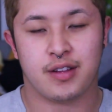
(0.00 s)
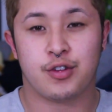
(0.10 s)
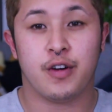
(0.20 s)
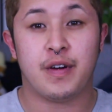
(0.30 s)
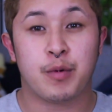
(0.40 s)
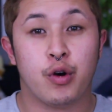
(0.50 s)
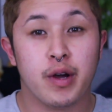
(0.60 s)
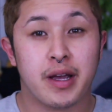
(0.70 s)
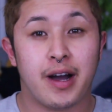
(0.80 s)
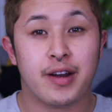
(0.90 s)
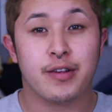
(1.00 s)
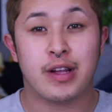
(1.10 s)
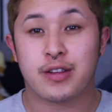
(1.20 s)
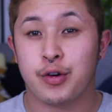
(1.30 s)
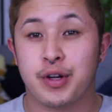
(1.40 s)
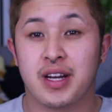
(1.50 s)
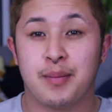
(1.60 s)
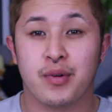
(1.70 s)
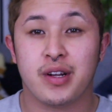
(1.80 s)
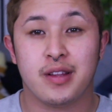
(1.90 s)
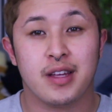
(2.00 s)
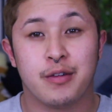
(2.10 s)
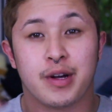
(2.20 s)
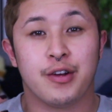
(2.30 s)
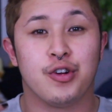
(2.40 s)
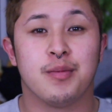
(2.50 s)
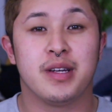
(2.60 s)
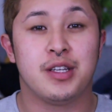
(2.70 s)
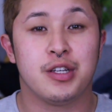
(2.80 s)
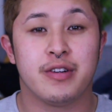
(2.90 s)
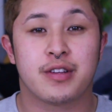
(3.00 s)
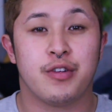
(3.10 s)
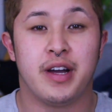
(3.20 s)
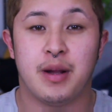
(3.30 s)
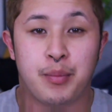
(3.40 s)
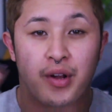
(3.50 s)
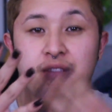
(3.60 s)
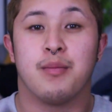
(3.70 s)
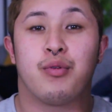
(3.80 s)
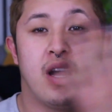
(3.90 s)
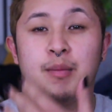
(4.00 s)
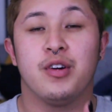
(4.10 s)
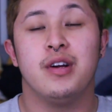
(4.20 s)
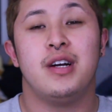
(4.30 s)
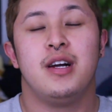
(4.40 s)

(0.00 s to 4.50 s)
So if I'm going out and like turning up or anything, what I'll normally do is go ahead and put on some primer.